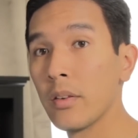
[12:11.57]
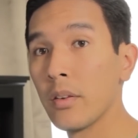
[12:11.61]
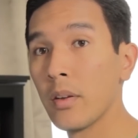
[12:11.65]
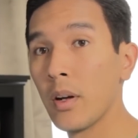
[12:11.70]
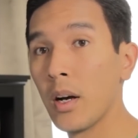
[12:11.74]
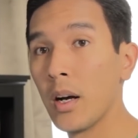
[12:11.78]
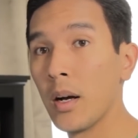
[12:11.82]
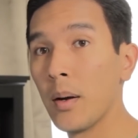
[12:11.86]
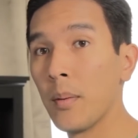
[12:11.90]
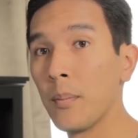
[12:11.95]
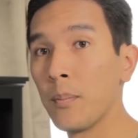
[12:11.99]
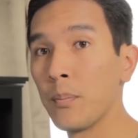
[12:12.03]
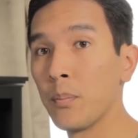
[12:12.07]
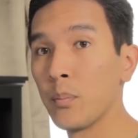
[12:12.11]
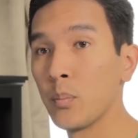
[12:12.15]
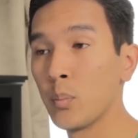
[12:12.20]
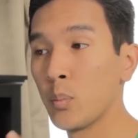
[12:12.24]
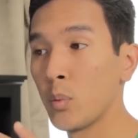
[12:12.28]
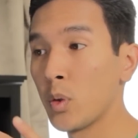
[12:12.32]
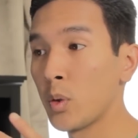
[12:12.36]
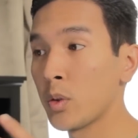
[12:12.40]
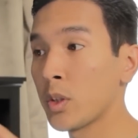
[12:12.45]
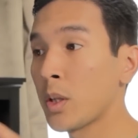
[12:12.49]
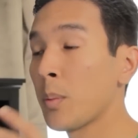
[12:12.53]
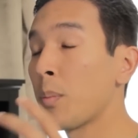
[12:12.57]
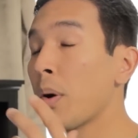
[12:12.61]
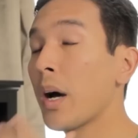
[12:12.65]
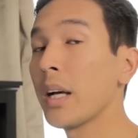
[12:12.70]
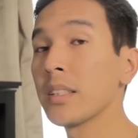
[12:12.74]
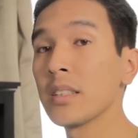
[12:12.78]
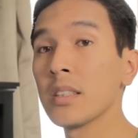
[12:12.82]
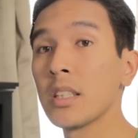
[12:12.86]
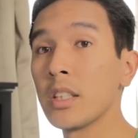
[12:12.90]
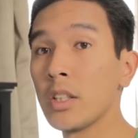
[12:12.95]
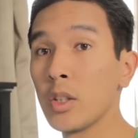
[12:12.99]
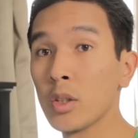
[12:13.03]
um,
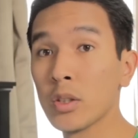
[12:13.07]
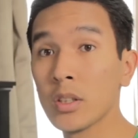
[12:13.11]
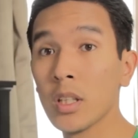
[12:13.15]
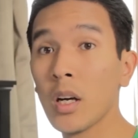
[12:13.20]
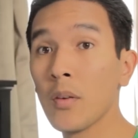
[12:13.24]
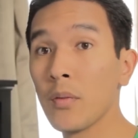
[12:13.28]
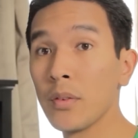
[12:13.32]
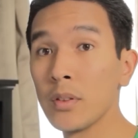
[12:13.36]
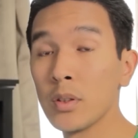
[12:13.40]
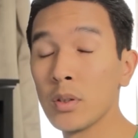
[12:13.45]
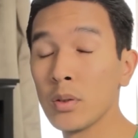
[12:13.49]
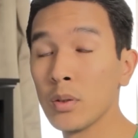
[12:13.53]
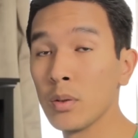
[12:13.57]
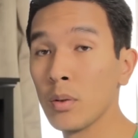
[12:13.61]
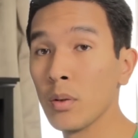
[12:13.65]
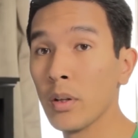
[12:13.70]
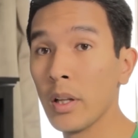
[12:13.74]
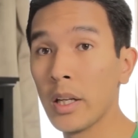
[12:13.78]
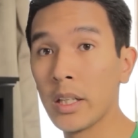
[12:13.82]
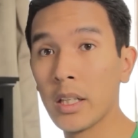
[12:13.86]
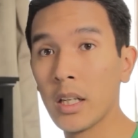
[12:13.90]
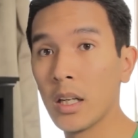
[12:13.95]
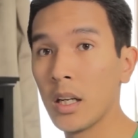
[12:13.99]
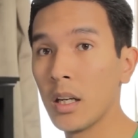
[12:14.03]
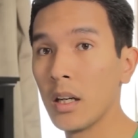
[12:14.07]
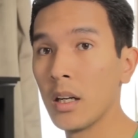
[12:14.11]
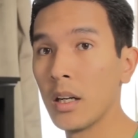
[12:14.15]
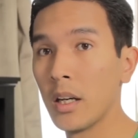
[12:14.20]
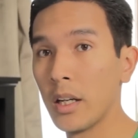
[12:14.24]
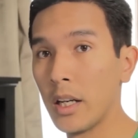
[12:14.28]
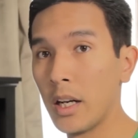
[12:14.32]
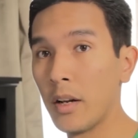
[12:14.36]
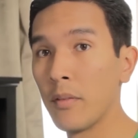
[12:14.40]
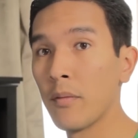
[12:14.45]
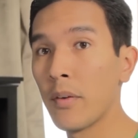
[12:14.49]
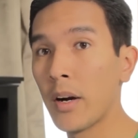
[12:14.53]
compositing yourself into like uh,
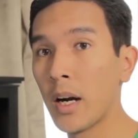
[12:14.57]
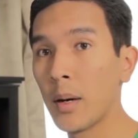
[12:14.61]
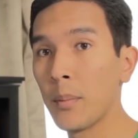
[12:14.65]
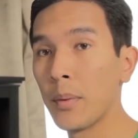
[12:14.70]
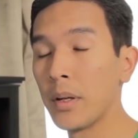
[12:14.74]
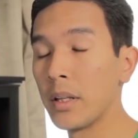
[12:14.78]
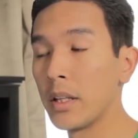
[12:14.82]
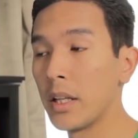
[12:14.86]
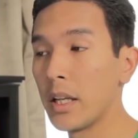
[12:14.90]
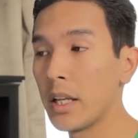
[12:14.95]
an environment.